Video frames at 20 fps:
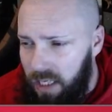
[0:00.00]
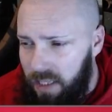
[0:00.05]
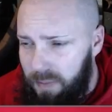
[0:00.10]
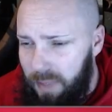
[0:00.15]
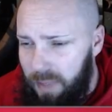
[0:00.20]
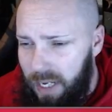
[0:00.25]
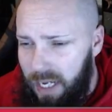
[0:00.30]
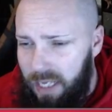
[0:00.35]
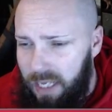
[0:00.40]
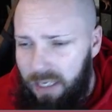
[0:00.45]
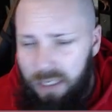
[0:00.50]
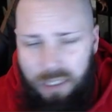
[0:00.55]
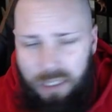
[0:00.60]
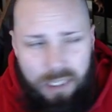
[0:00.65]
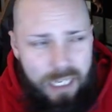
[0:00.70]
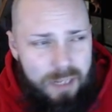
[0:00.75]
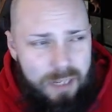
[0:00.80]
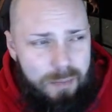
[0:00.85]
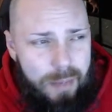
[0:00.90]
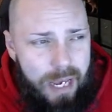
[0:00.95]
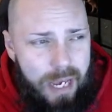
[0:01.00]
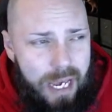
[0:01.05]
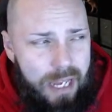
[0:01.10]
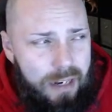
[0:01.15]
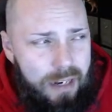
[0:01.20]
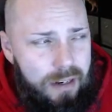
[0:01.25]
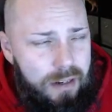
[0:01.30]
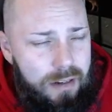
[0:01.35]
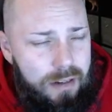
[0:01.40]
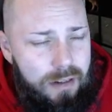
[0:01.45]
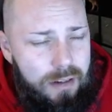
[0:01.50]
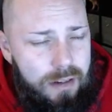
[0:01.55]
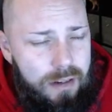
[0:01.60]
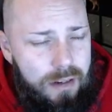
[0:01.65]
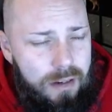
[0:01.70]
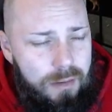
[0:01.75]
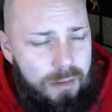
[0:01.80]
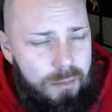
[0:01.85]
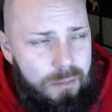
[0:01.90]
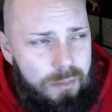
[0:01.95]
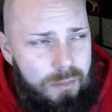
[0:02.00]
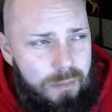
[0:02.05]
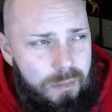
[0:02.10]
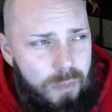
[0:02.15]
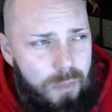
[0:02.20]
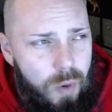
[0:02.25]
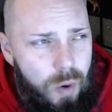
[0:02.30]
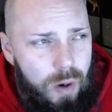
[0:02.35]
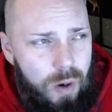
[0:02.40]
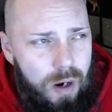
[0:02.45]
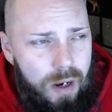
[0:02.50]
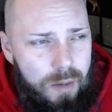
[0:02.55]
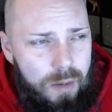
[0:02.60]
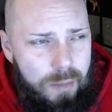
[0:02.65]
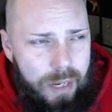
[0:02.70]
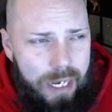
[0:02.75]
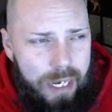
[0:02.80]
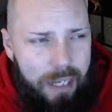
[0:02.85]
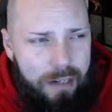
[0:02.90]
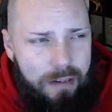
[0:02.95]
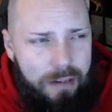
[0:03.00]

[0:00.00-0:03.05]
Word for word: bad, less bad, more unbad.